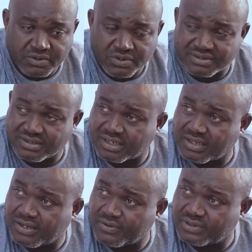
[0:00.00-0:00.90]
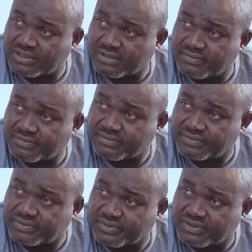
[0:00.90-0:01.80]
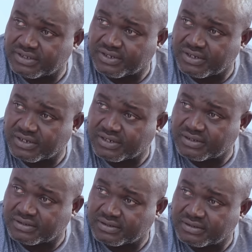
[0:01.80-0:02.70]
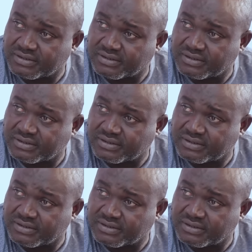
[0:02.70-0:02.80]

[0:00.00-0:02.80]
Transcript: Who is the girl with him? Who's the young girl?